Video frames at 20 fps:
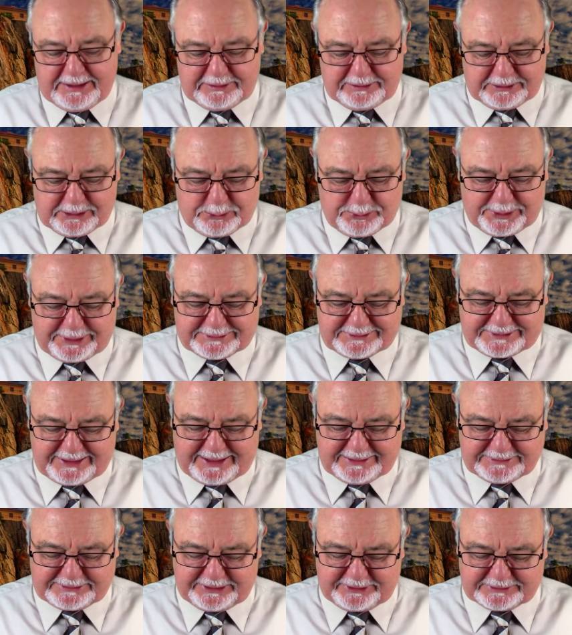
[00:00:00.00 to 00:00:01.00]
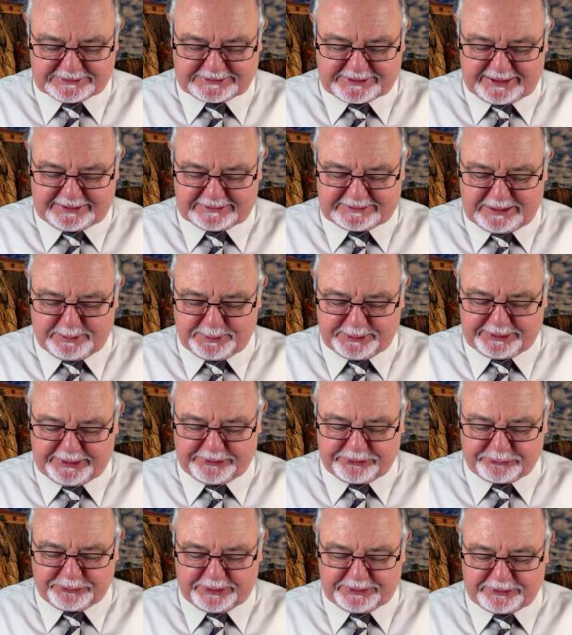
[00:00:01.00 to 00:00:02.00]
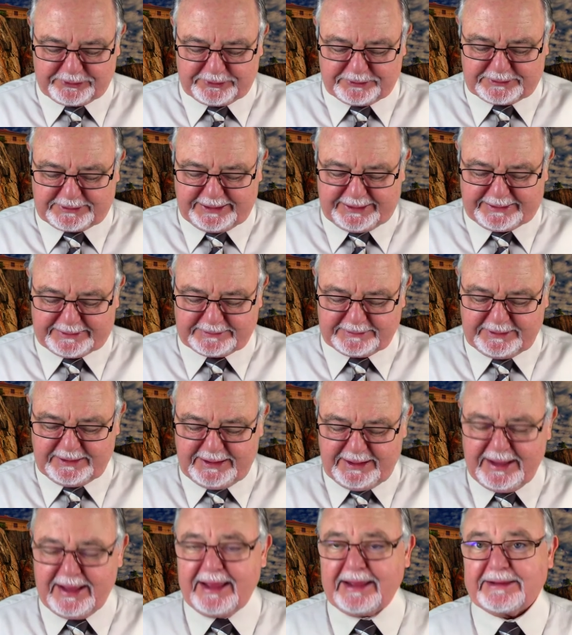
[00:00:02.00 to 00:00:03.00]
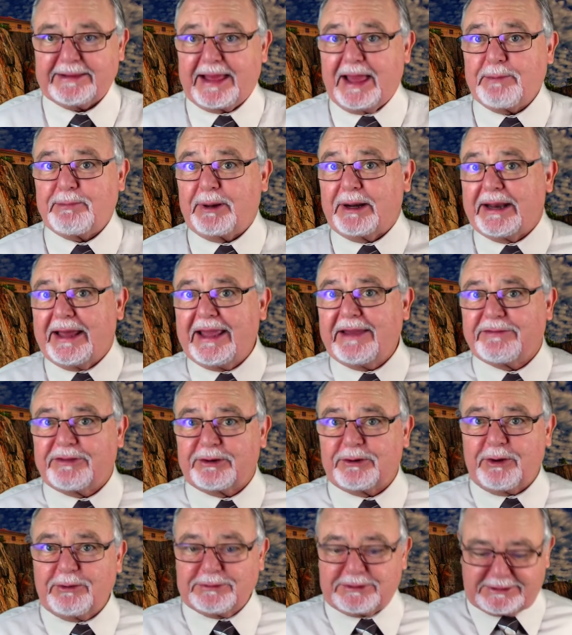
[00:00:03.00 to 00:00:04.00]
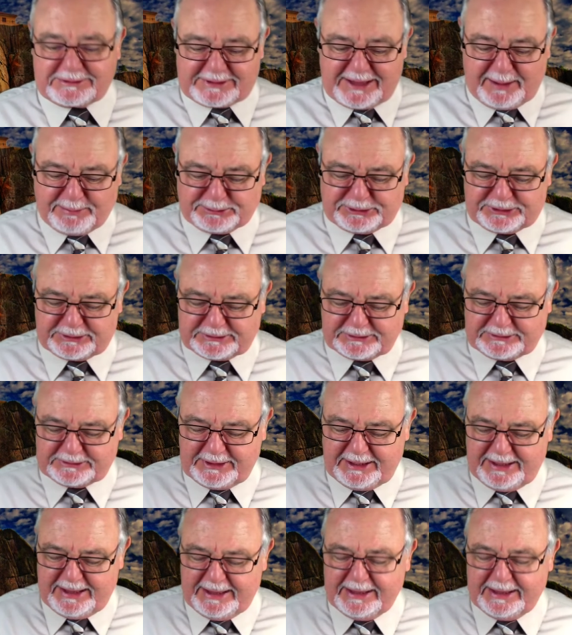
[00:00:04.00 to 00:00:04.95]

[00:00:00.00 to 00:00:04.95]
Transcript: Look at what it says here in Second Timothy three thirteen. They believe their own deceptions.